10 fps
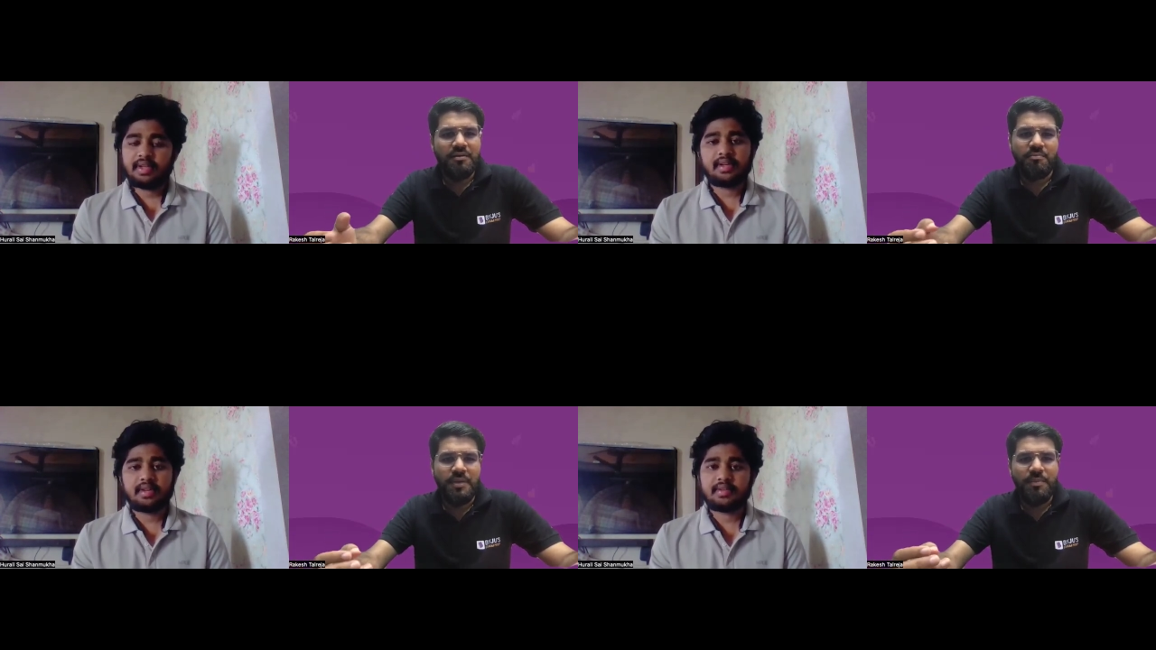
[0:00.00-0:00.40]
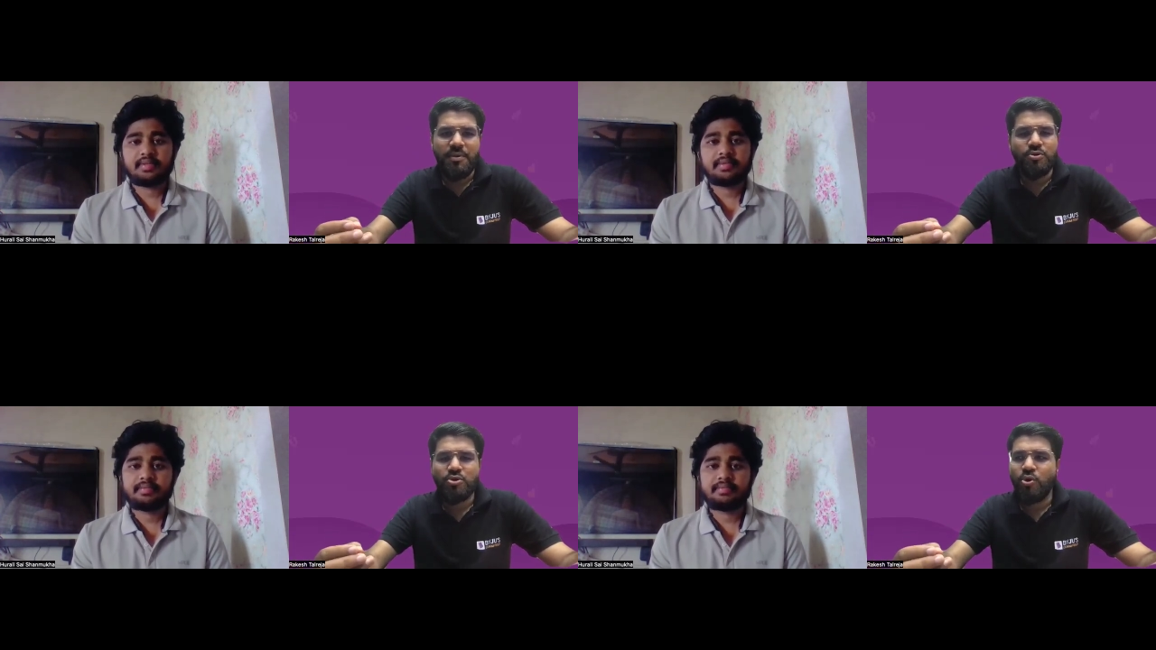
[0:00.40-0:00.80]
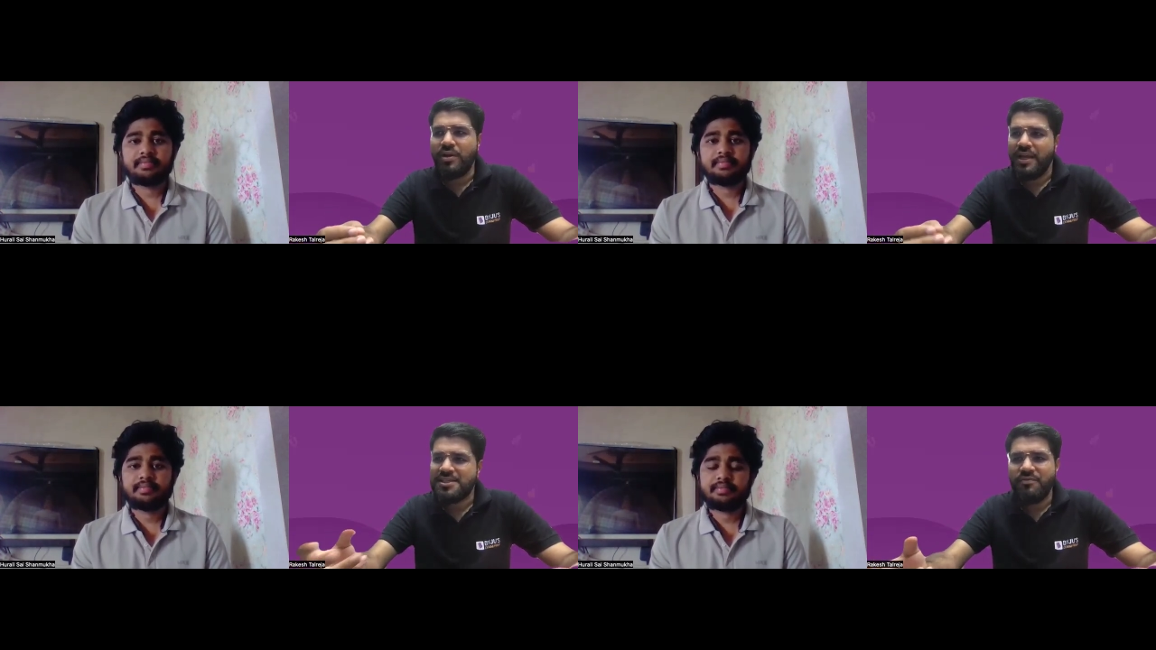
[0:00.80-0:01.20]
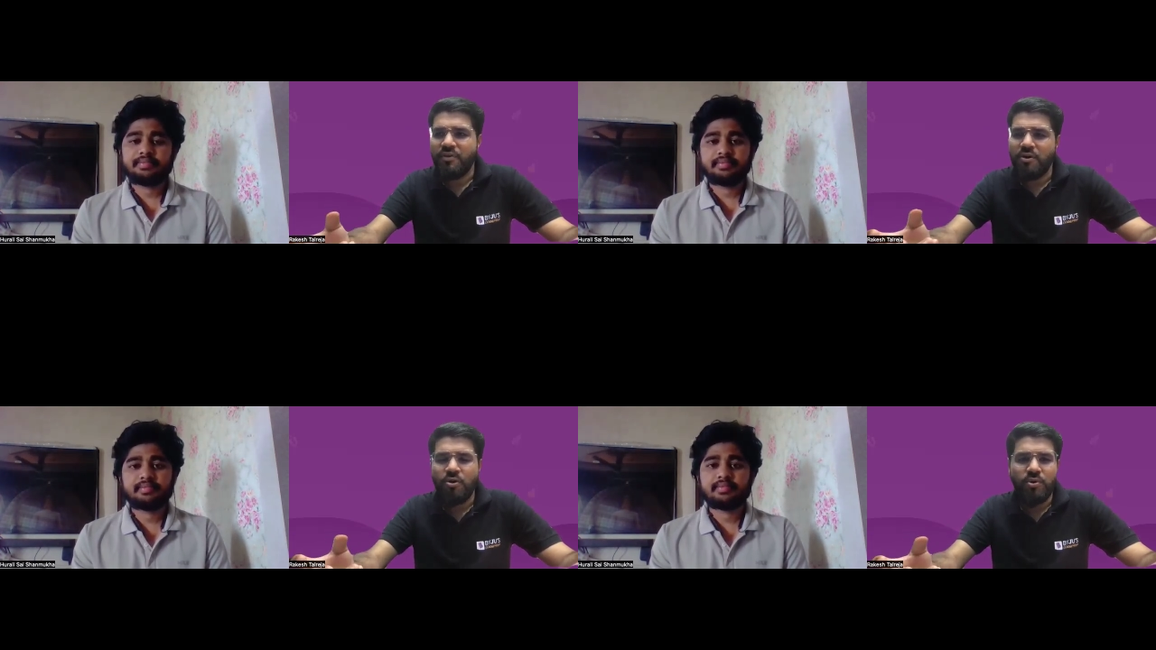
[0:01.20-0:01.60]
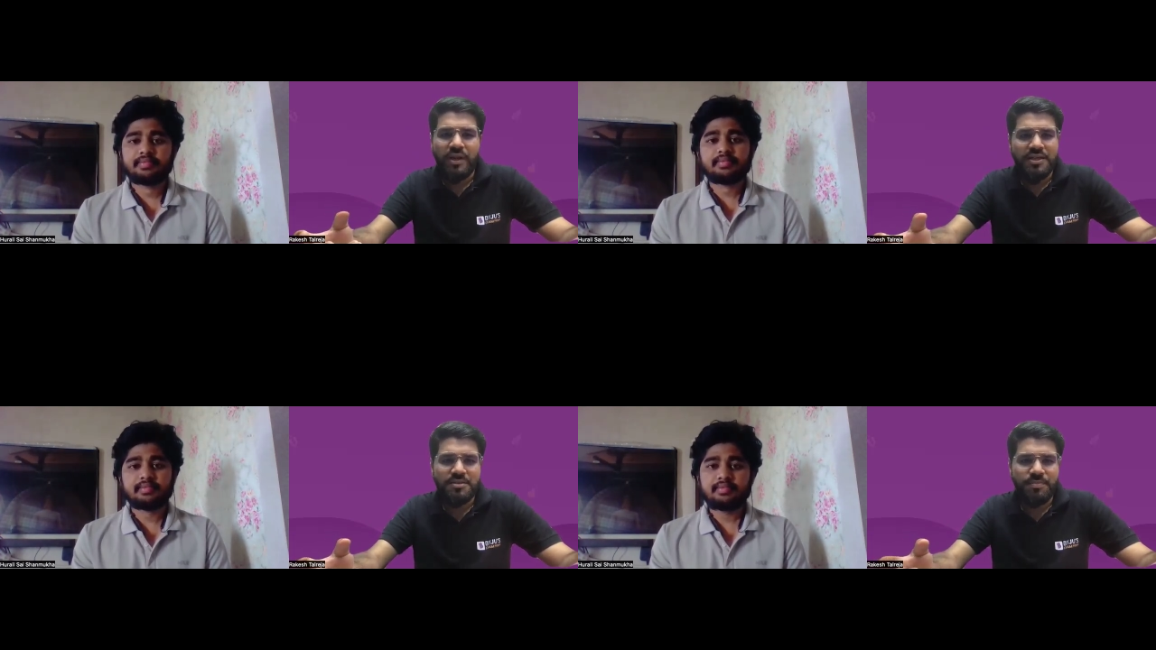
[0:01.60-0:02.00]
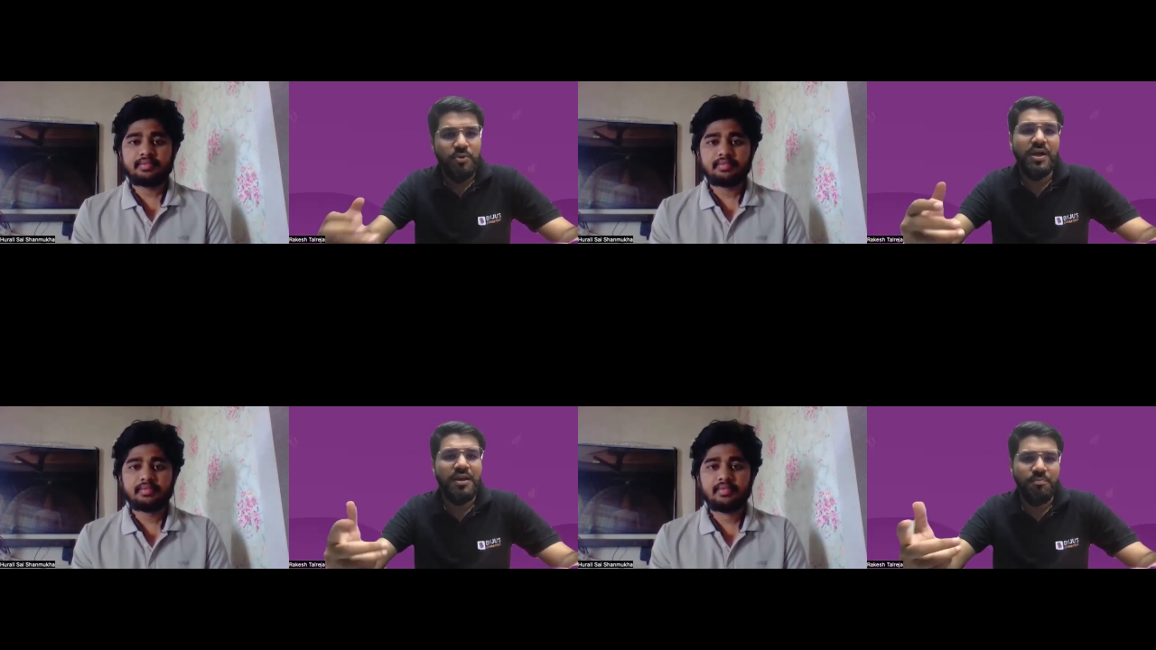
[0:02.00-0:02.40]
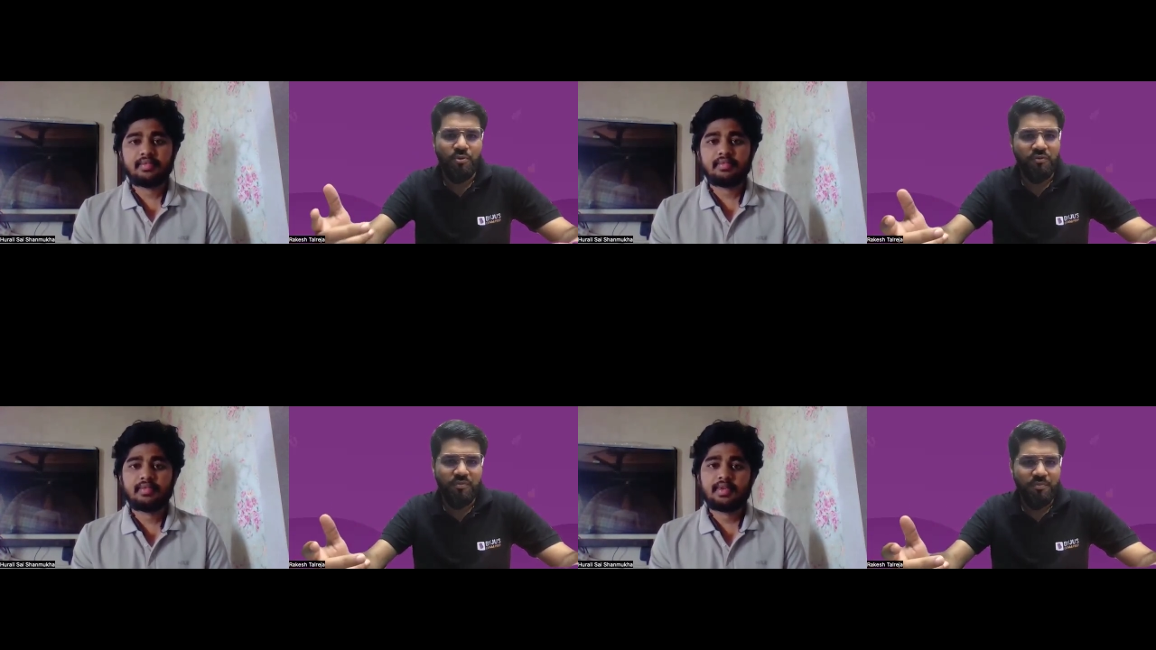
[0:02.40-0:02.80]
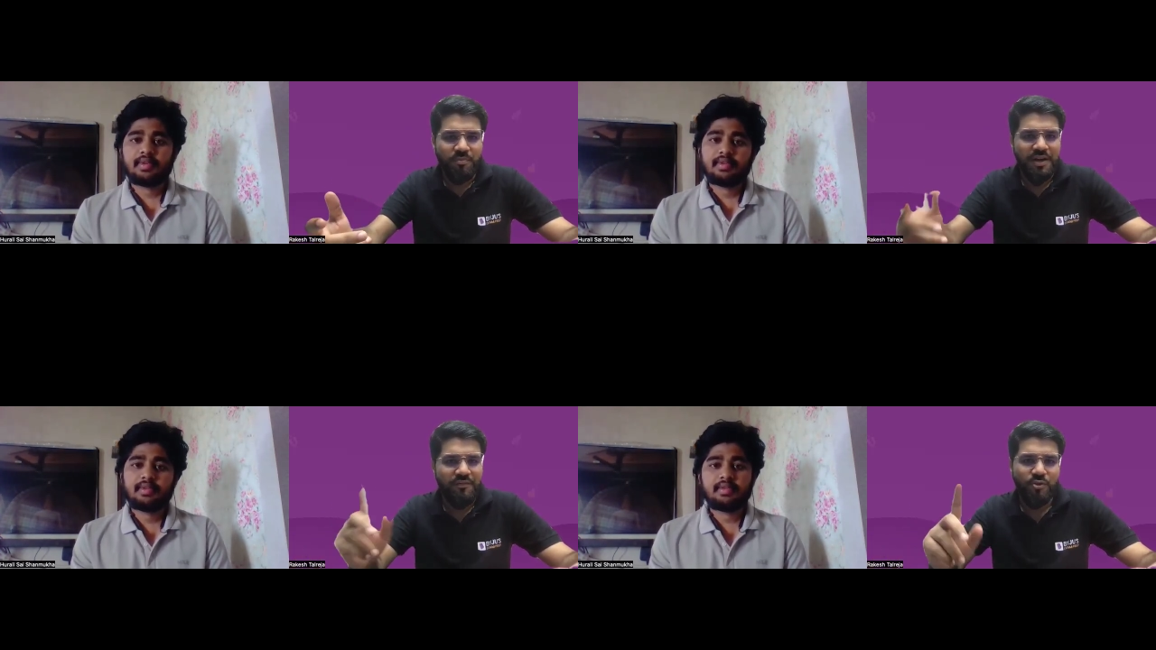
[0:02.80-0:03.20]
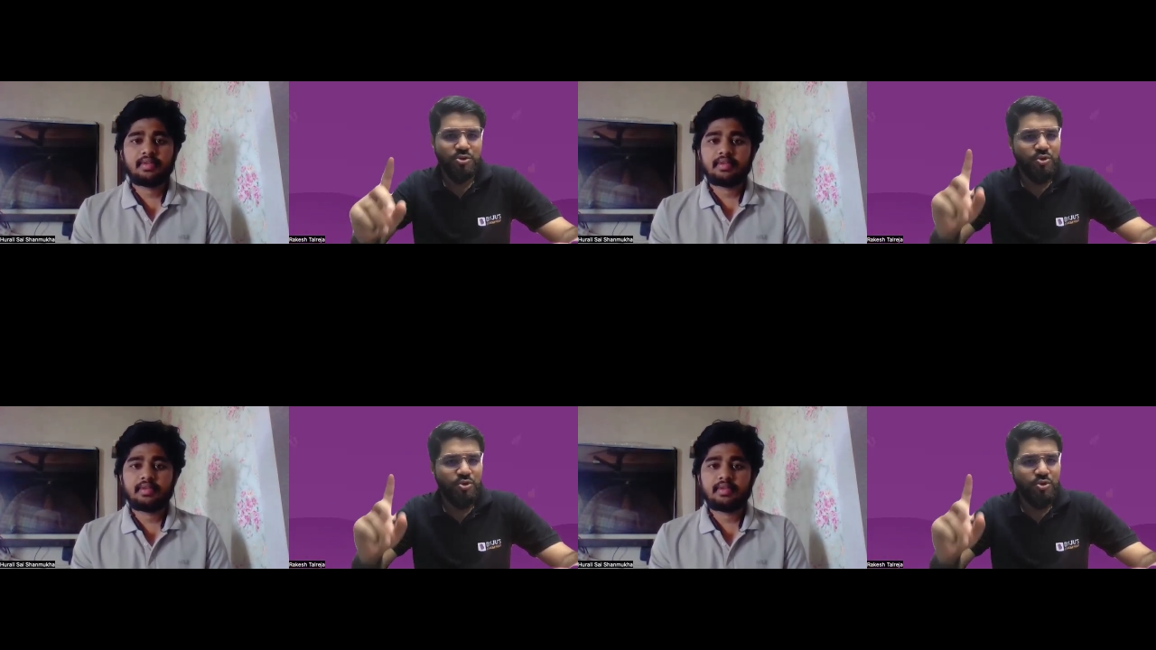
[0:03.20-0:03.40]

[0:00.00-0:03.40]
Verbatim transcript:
Speaker 1: yeah, maybe you score less in one or two tests, but you can improve. But if you